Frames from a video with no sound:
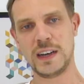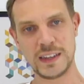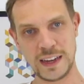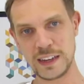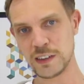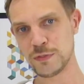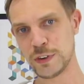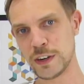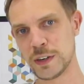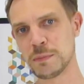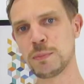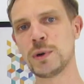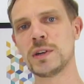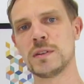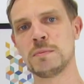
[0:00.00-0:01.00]
Another very
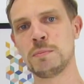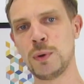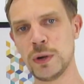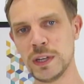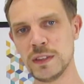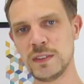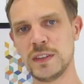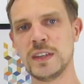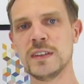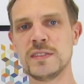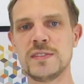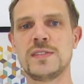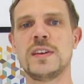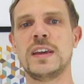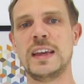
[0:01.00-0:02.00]
important point
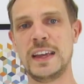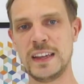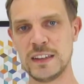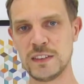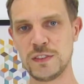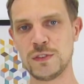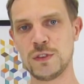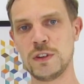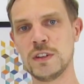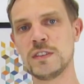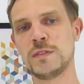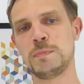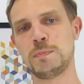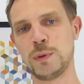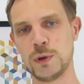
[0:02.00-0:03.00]
is
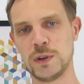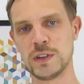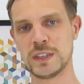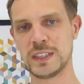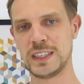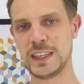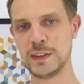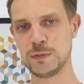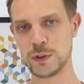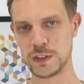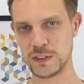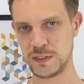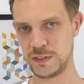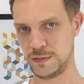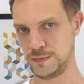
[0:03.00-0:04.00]
installs per
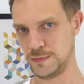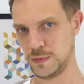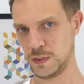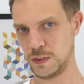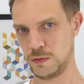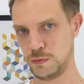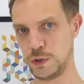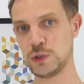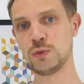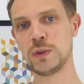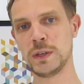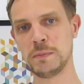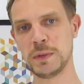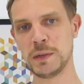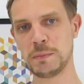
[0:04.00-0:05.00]
keywords. What
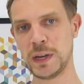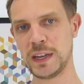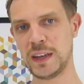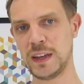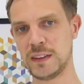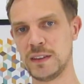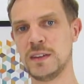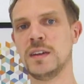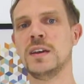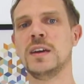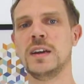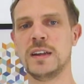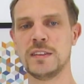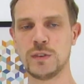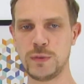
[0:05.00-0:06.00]
do I mean by that?
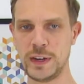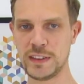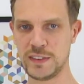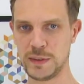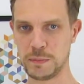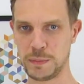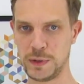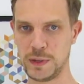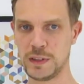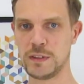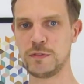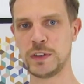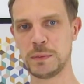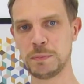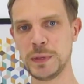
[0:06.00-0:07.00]
It's quite simple.
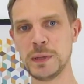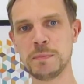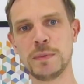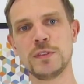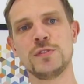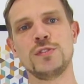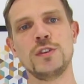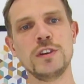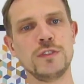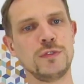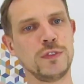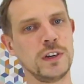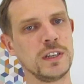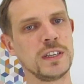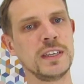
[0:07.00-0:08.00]
When people search
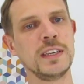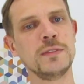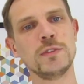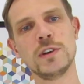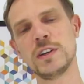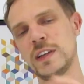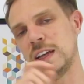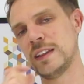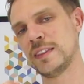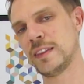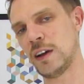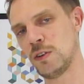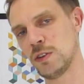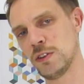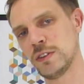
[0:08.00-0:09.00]
for a keyword and
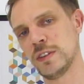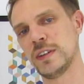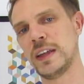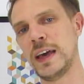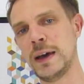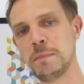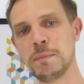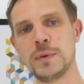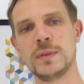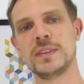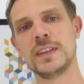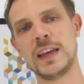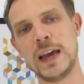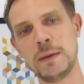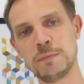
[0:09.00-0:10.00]
download an app,
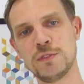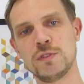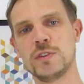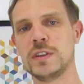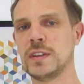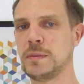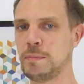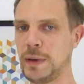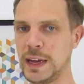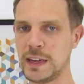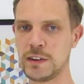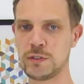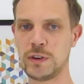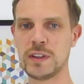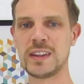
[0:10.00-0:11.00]
the App Store in the
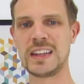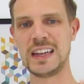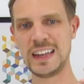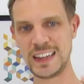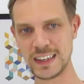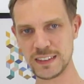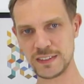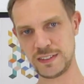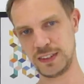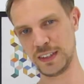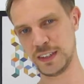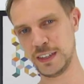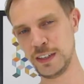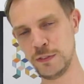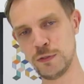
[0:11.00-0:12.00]
background links the
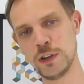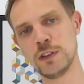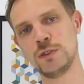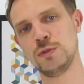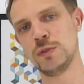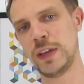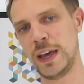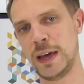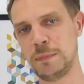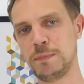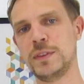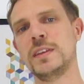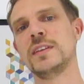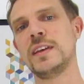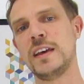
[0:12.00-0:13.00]
keyword to the
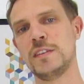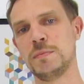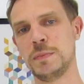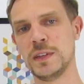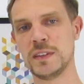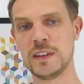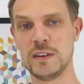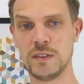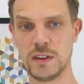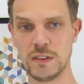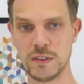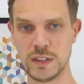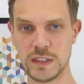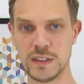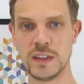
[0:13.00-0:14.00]
app that has been
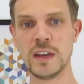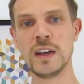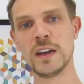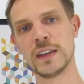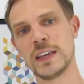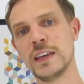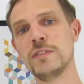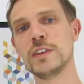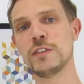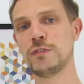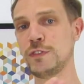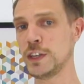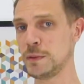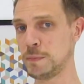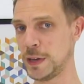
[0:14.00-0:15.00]
downloaded, giving
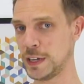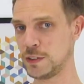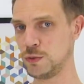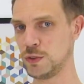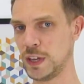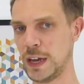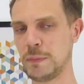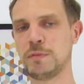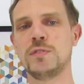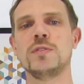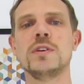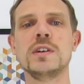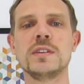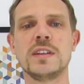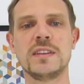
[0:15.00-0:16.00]
feedback to the App
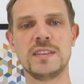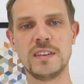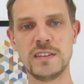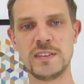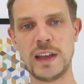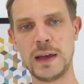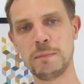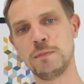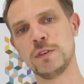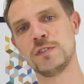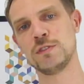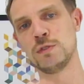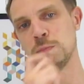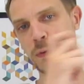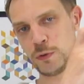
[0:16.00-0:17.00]
Store that this app
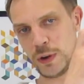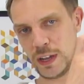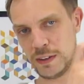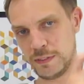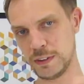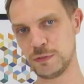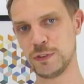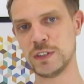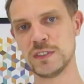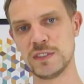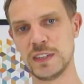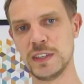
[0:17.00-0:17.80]
was super relevant for this